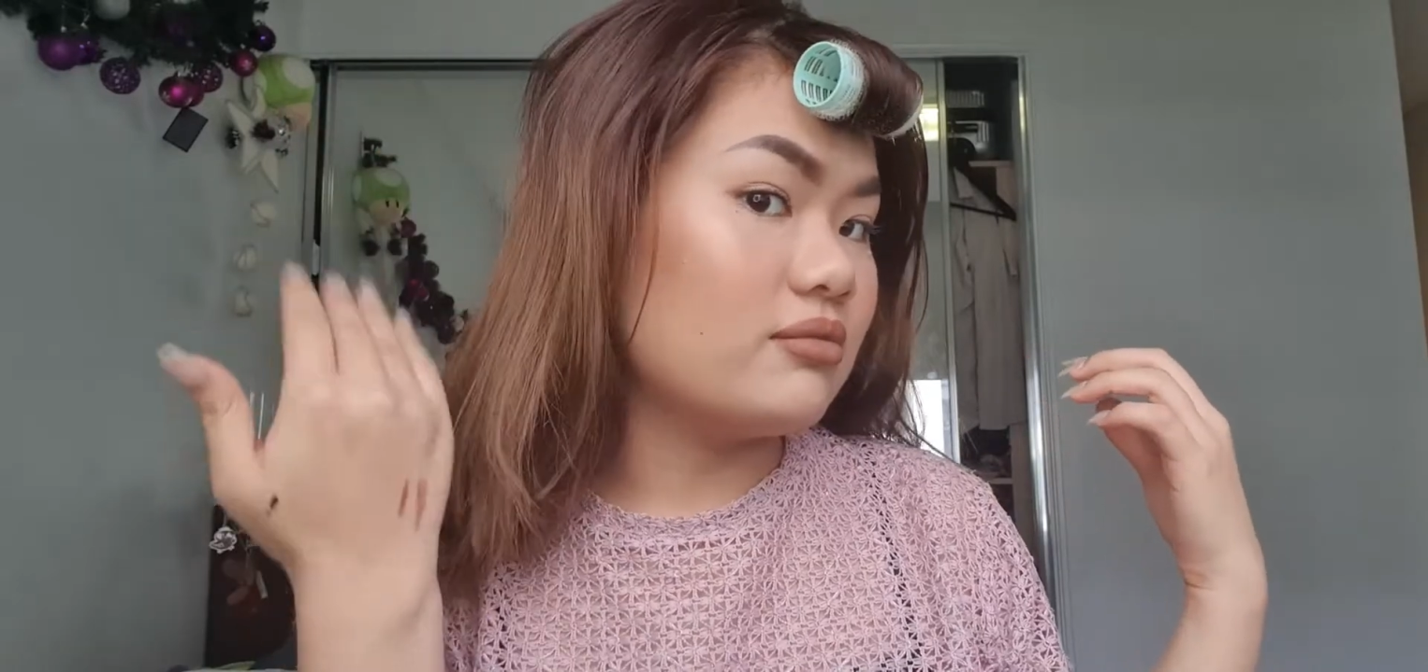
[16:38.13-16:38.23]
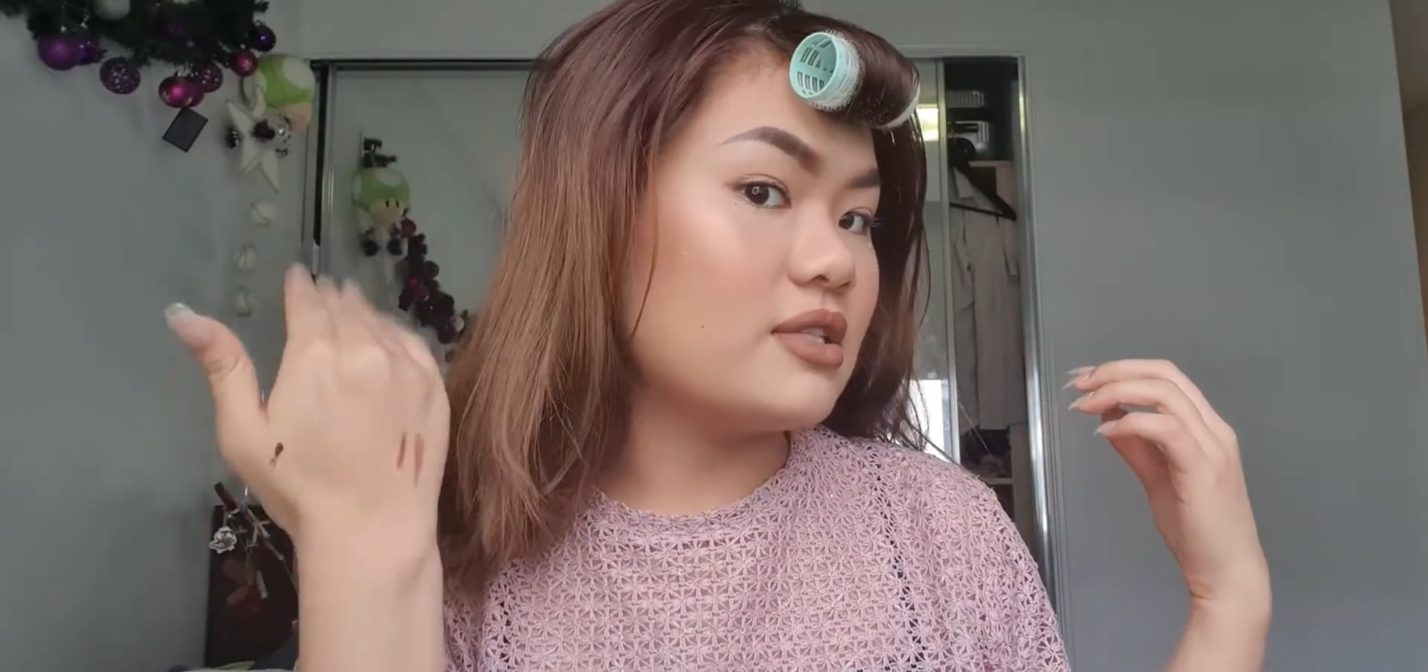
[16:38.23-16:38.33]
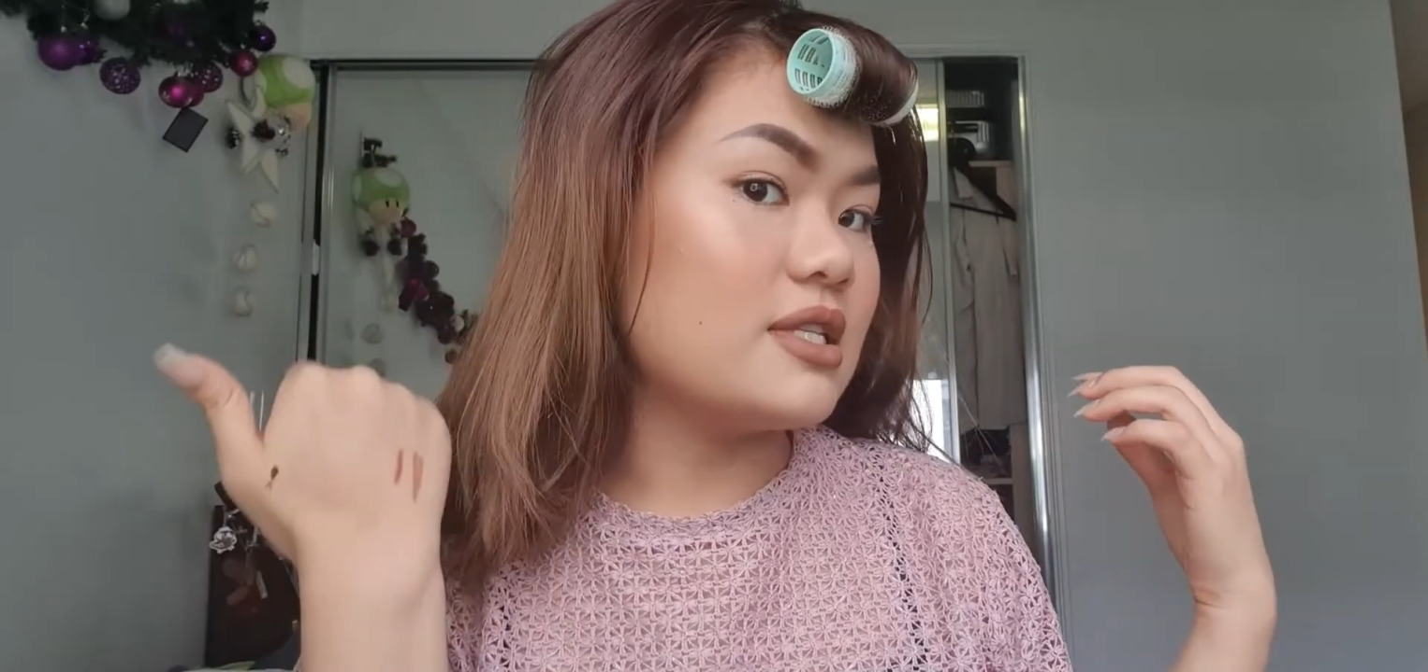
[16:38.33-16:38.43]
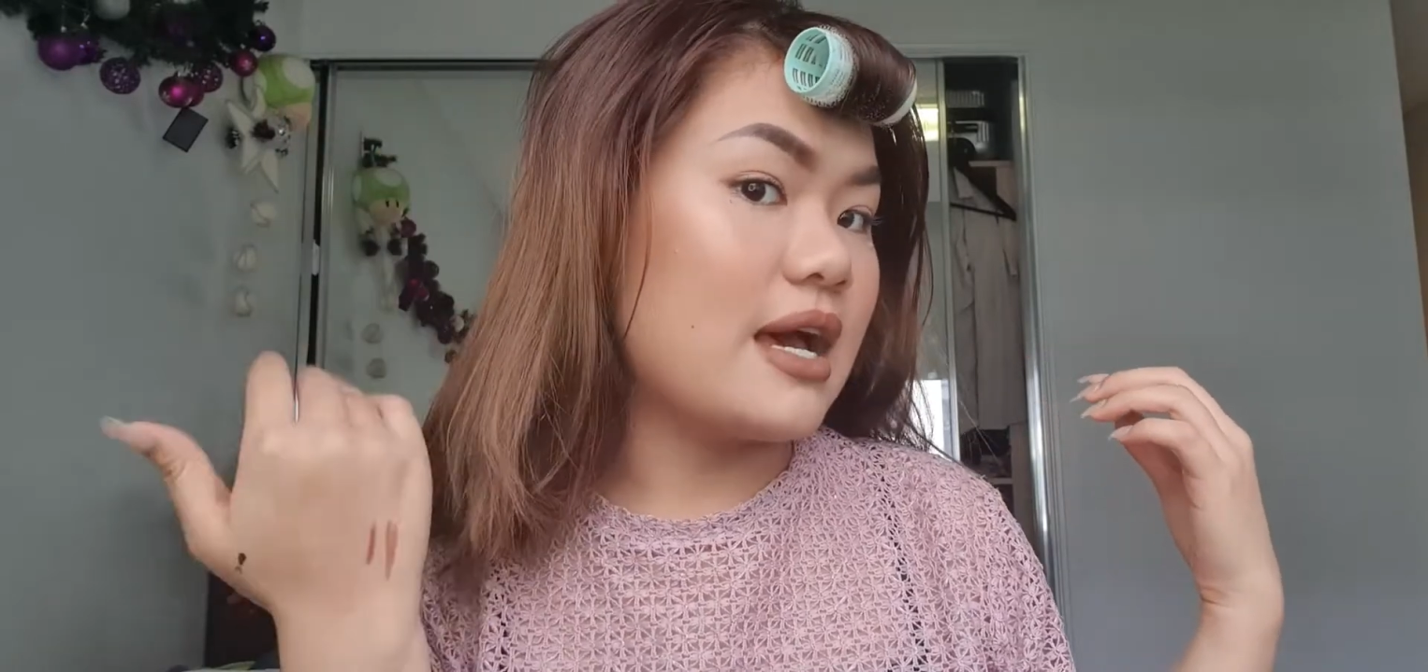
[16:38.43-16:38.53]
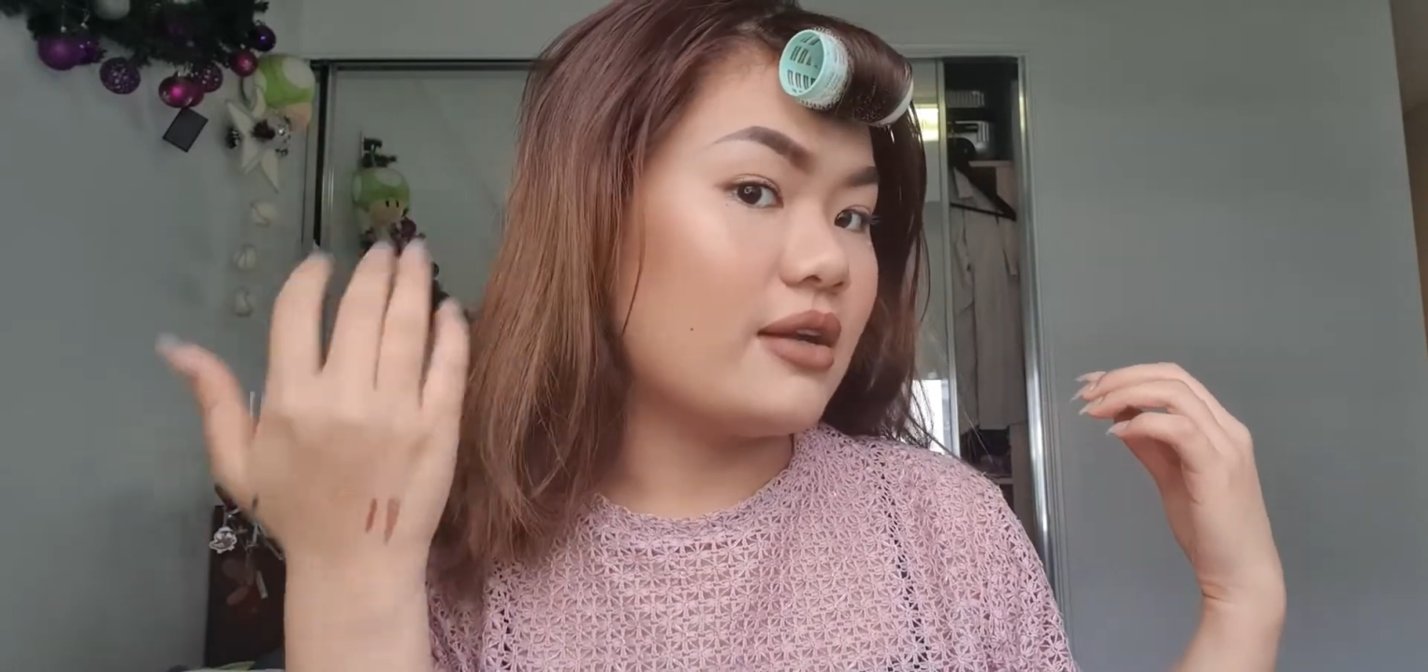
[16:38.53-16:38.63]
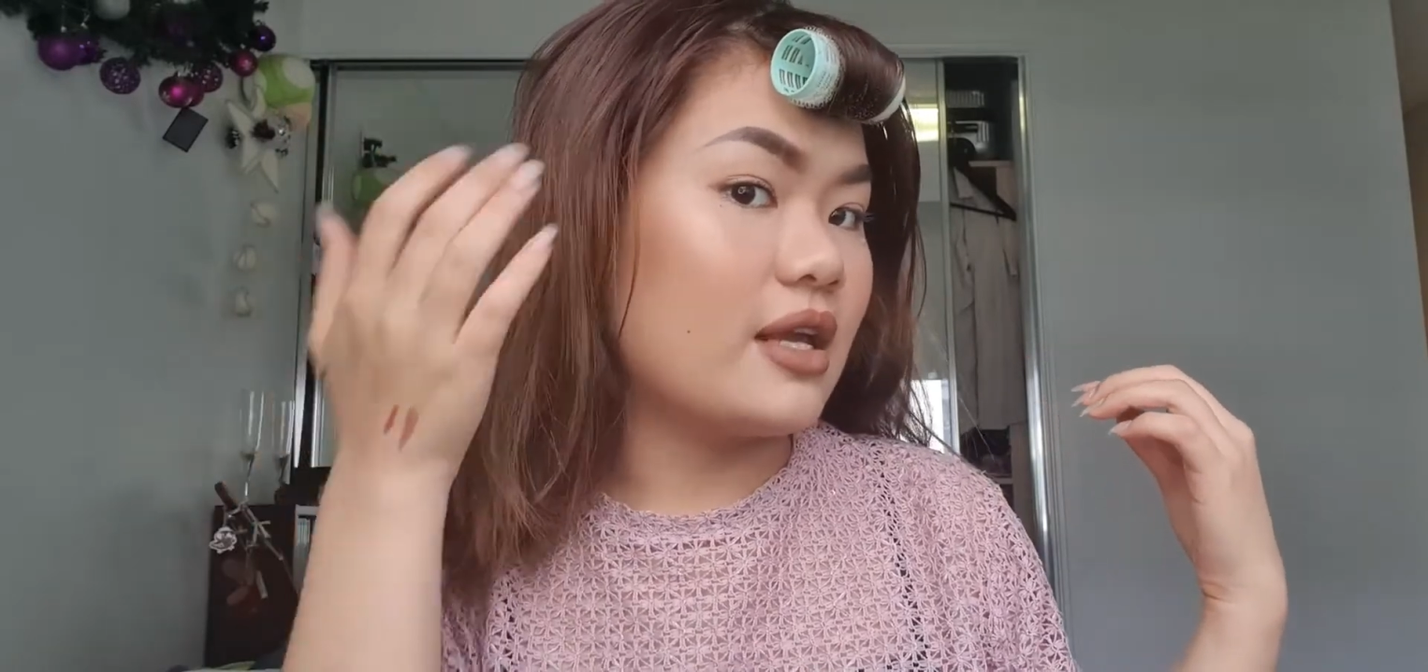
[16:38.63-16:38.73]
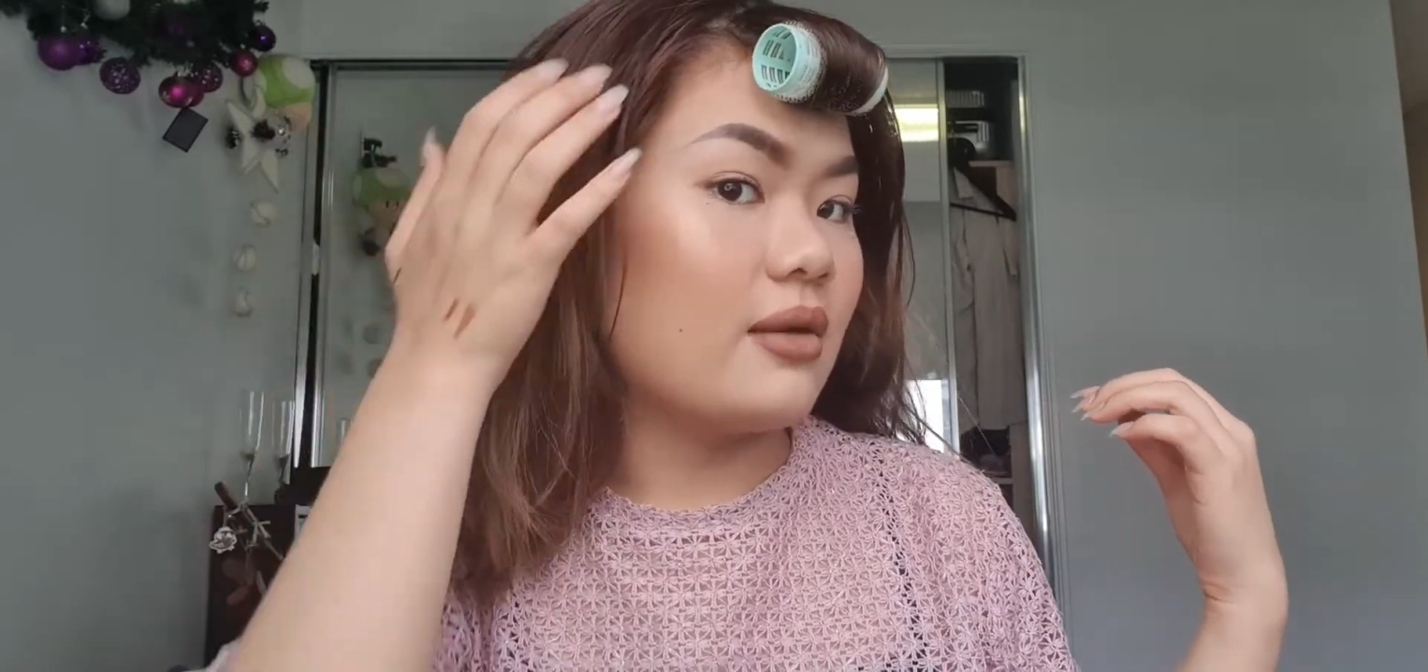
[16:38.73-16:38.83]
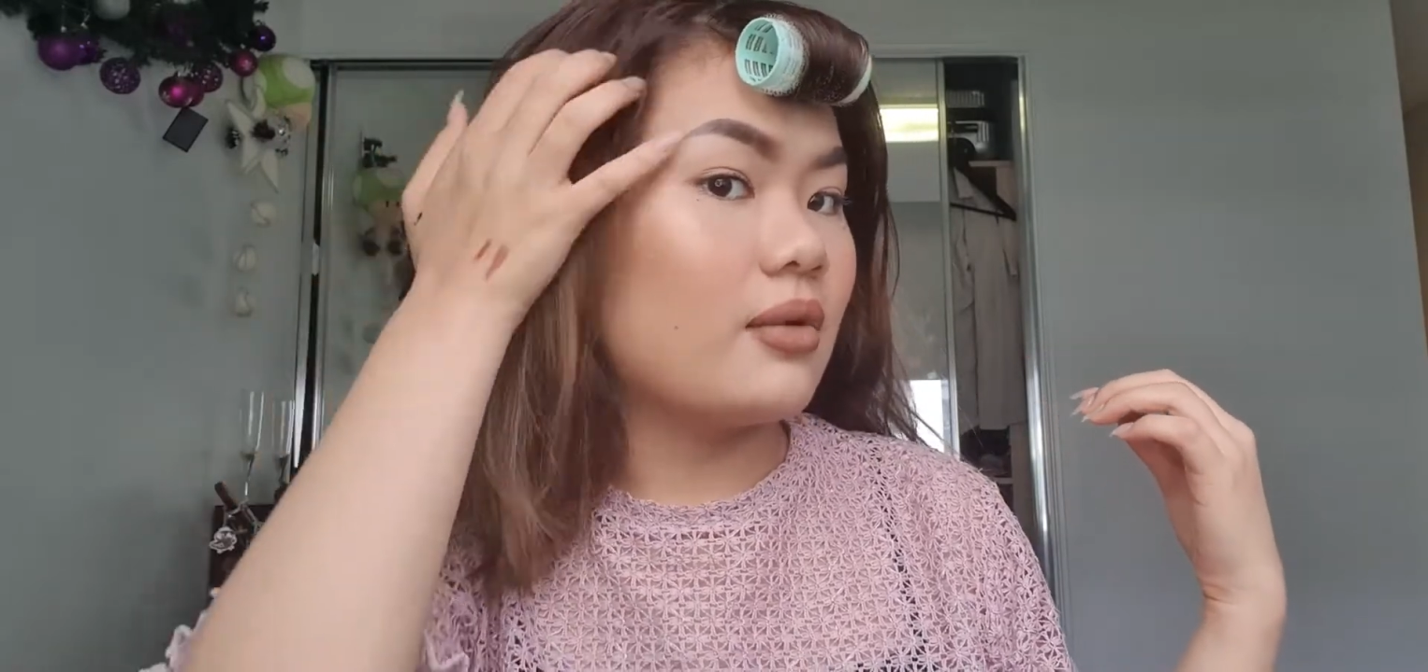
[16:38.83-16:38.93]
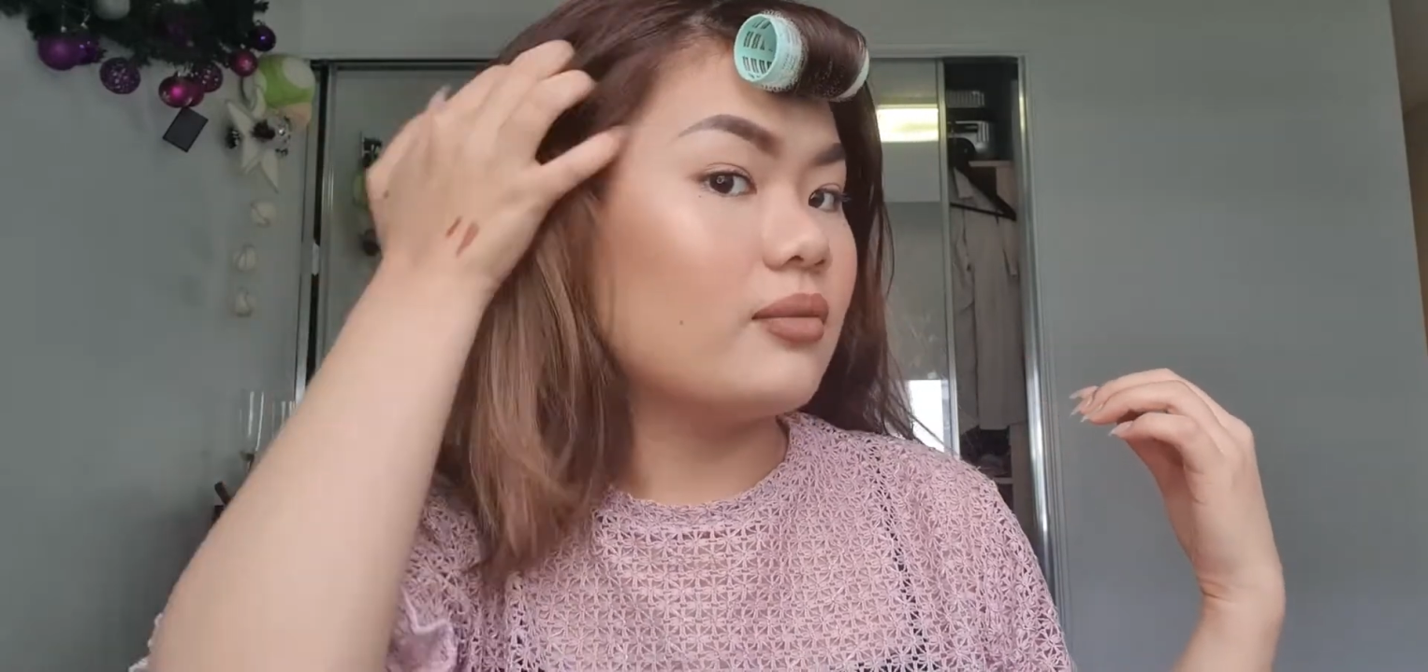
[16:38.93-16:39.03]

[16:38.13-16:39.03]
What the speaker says: down here